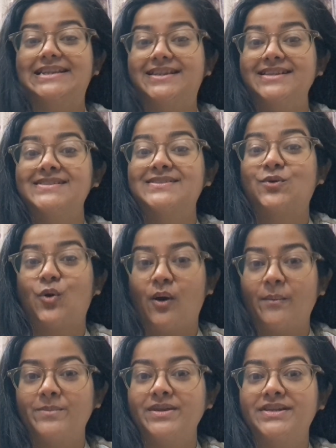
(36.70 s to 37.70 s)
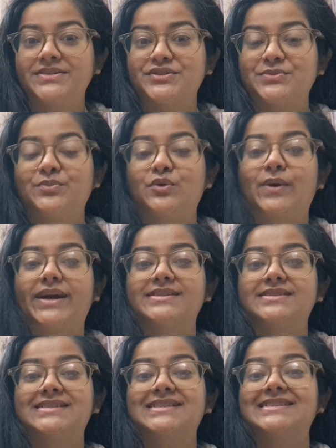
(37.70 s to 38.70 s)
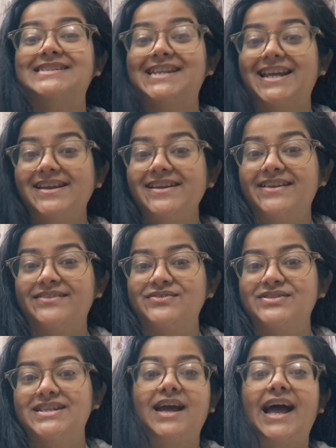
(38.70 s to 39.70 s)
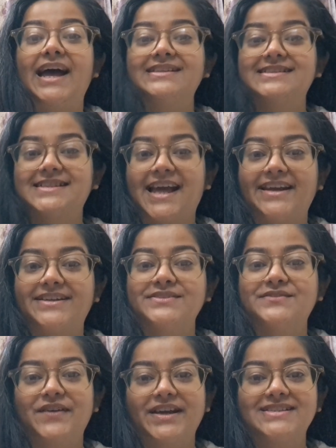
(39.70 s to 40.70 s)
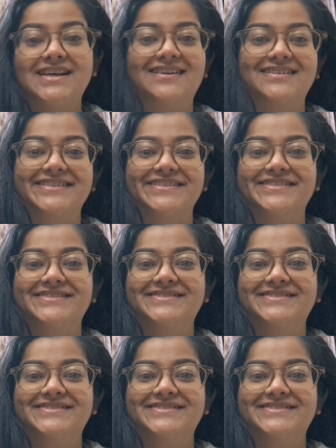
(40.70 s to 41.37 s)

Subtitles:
This combination provides a sustained energy and satisfies hunger.